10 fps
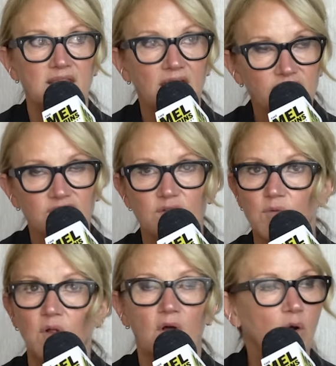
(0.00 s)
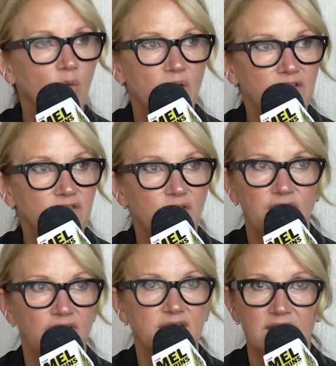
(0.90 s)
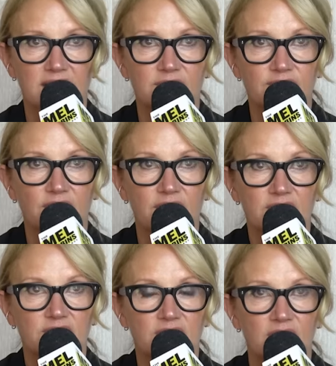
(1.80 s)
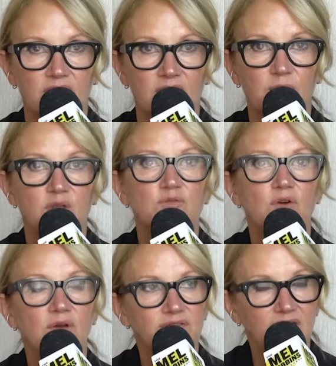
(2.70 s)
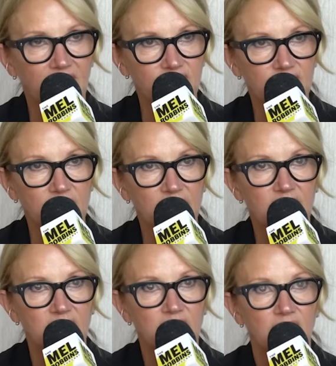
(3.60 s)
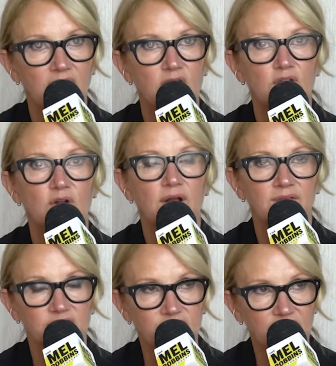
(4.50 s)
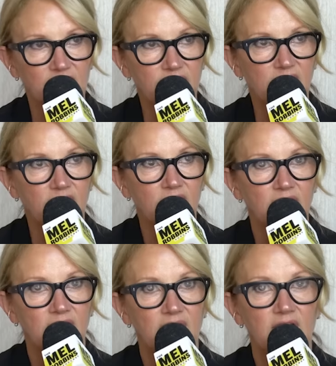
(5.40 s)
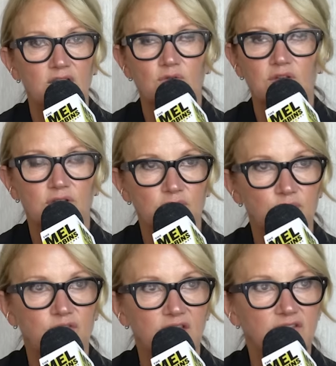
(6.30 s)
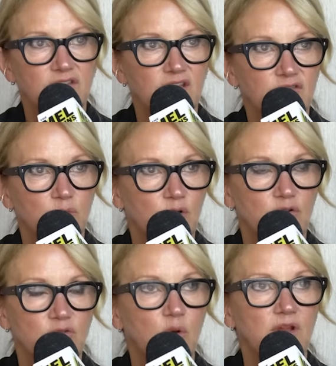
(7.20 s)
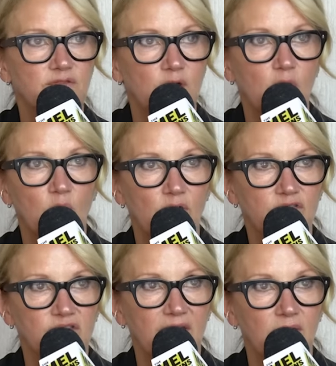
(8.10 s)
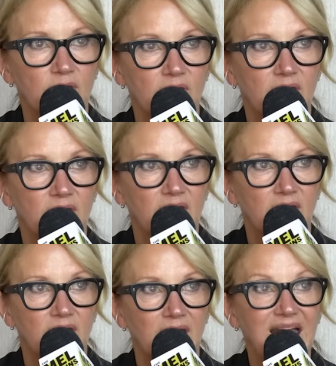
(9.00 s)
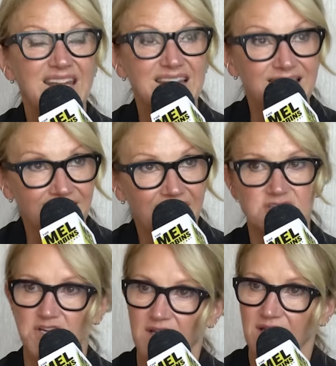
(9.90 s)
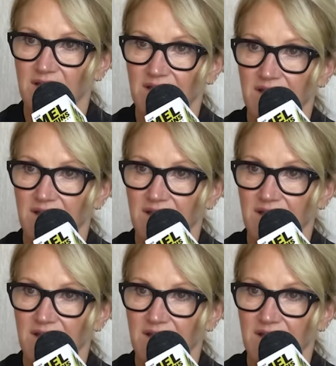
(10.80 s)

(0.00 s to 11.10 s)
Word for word: Yes, you will always think negative thoughts, but you don't have to escalate it. You don't have to stay there. And you can use these 6 words, what if it all works out, and logic